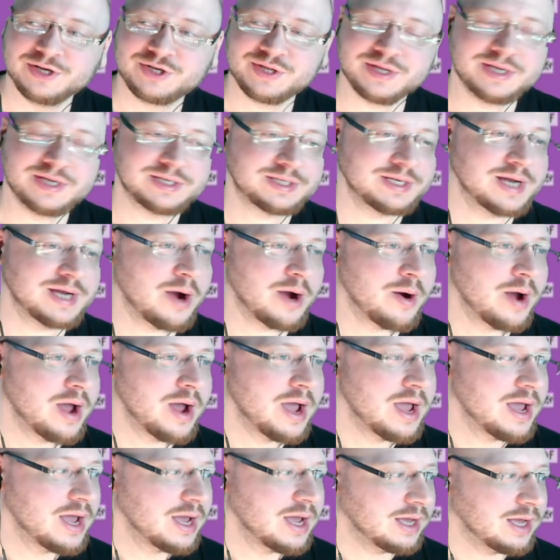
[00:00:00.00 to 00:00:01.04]
this now.
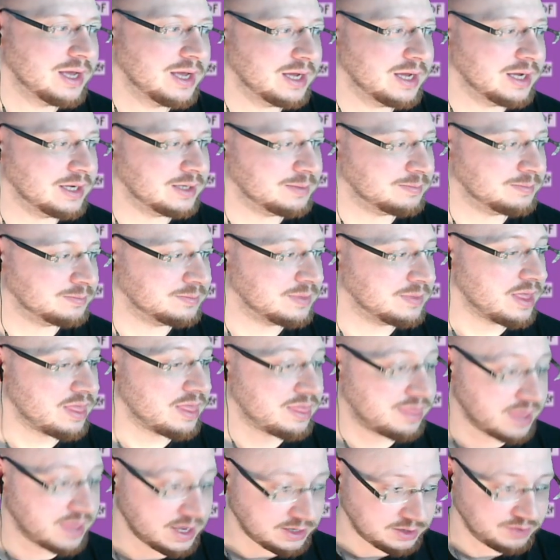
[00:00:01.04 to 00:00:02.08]

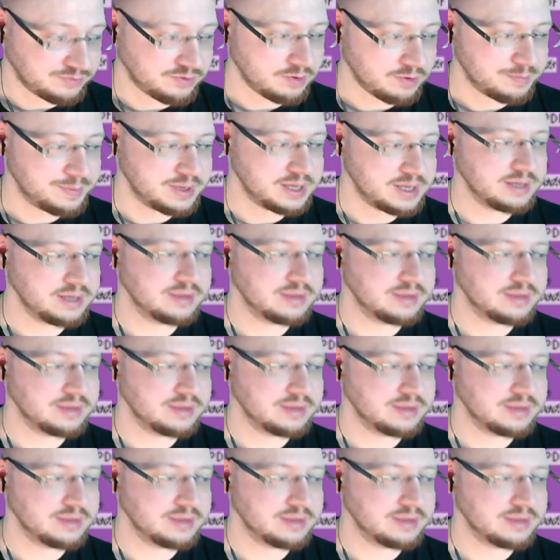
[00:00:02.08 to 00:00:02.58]
Thank you for being